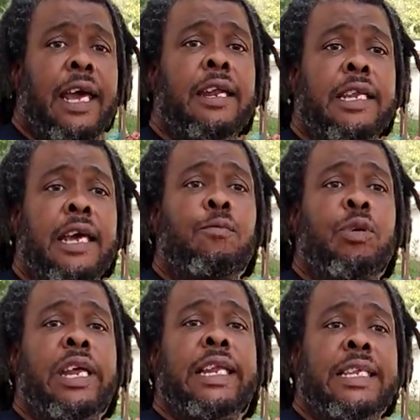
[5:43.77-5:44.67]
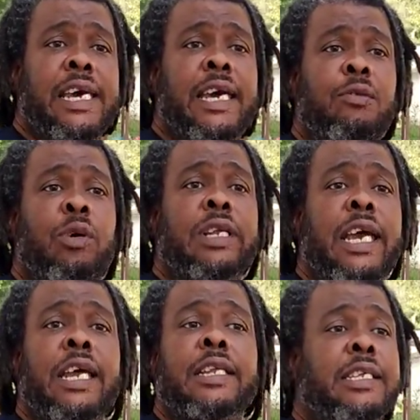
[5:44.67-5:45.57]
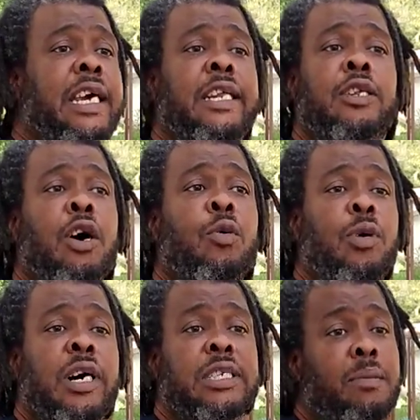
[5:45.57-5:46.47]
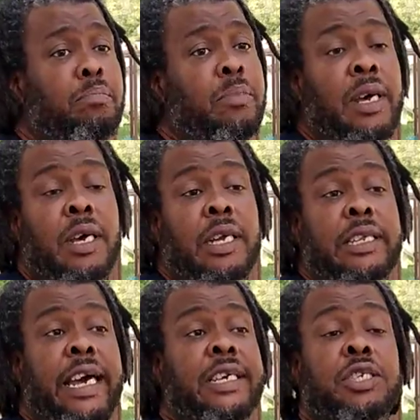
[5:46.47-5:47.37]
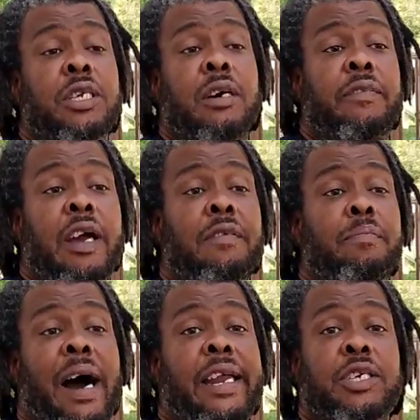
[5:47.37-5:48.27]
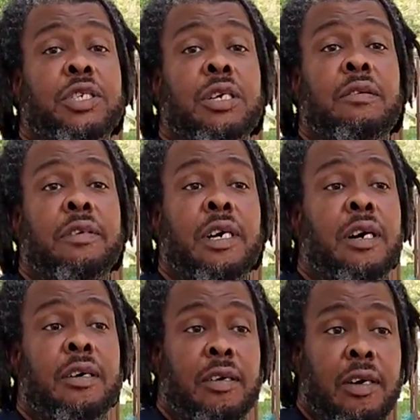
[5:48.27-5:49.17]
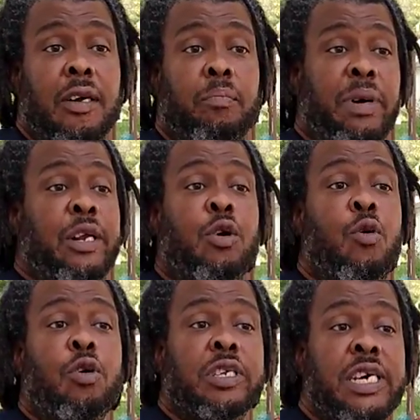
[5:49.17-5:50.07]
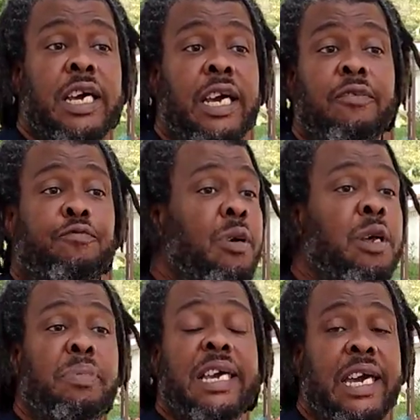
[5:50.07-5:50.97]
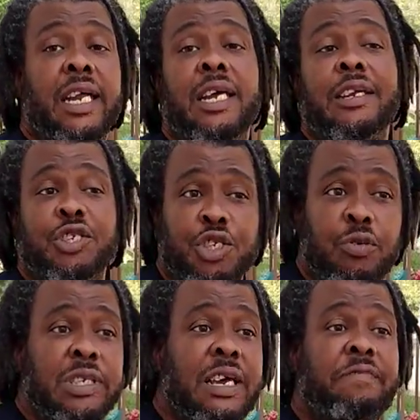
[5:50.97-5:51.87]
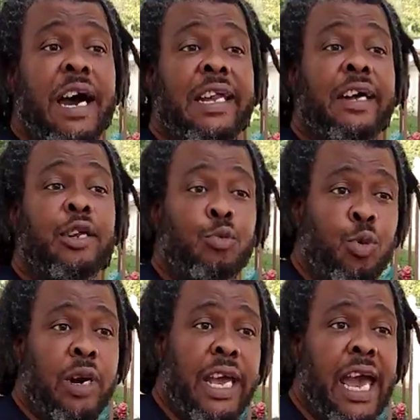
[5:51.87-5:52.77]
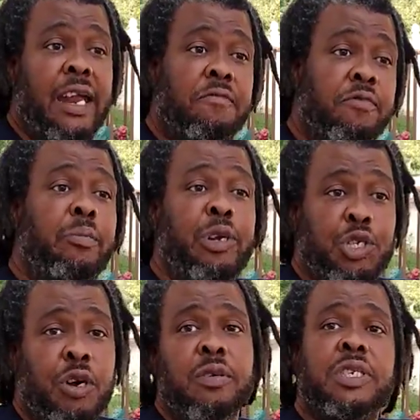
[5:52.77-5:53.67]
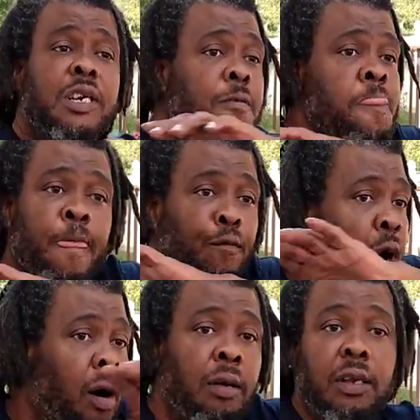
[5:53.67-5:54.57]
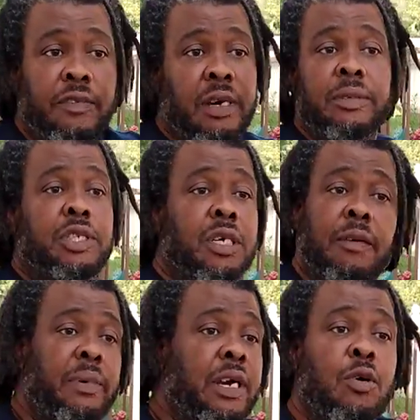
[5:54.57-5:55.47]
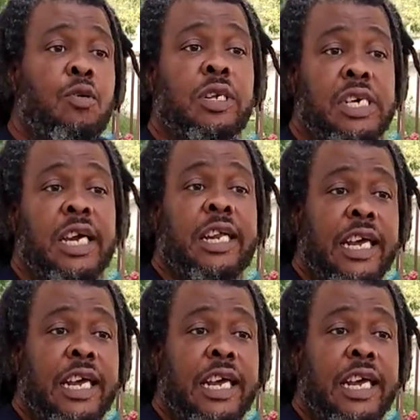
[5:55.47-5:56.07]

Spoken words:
And then when it did, what they didn't know was, and everybody should have been quarantined from the beginning. As soon as they found out that one had it from the church, all of them should have been quarantined.